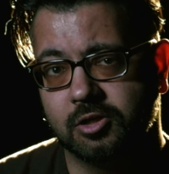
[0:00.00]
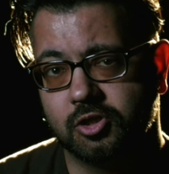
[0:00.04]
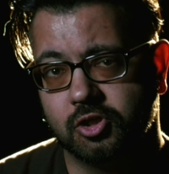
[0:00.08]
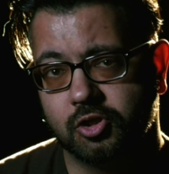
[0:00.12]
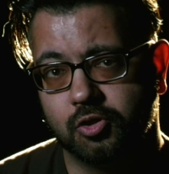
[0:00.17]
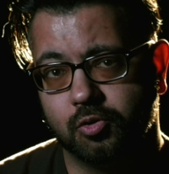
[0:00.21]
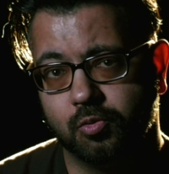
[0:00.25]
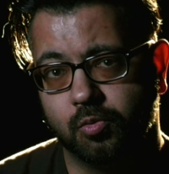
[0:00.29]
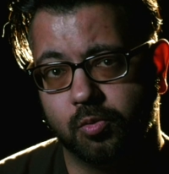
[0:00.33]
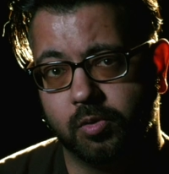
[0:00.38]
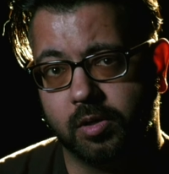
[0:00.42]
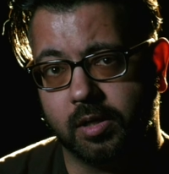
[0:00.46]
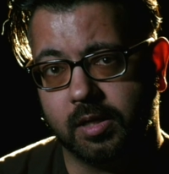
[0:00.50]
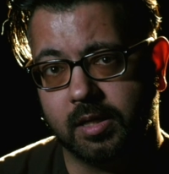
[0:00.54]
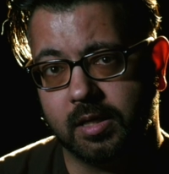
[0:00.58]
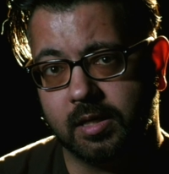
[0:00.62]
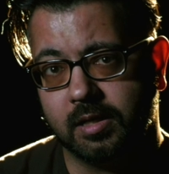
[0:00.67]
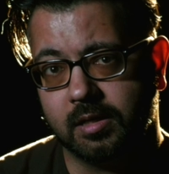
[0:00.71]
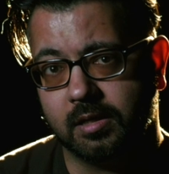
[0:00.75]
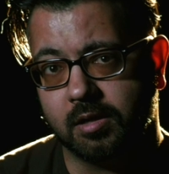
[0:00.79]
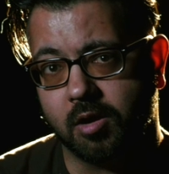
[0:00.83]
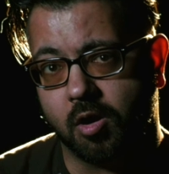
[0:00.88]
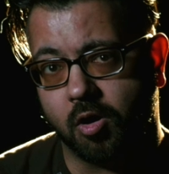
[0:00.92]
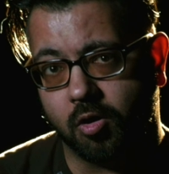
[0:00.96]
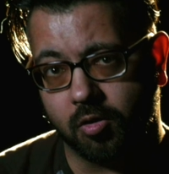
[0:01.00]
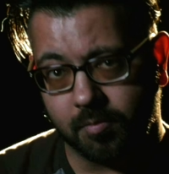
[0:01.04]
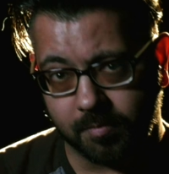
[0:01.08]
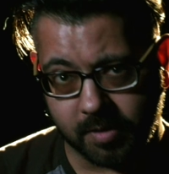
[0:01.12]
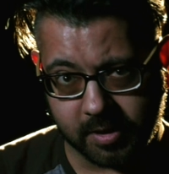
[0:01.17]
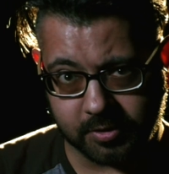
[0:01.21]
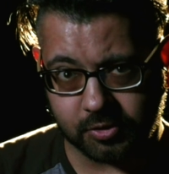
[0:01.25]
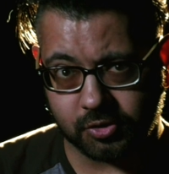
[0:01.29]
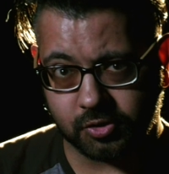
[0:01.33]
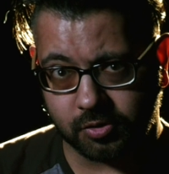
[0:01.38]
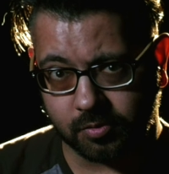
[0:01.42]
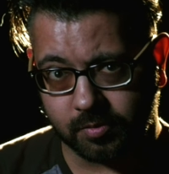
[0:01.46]
do in all
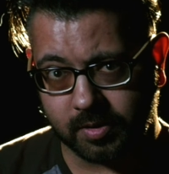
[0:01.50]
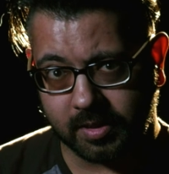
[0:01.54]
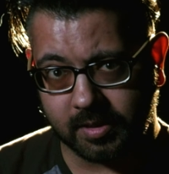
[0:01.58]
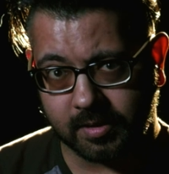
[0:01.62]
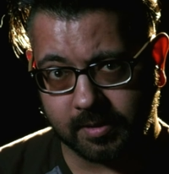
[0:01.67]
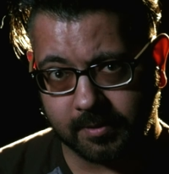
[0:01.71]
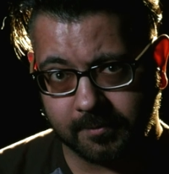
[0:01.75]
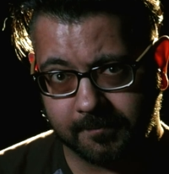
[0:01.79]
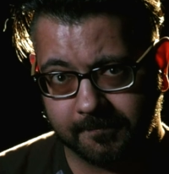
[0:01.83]
my shooting?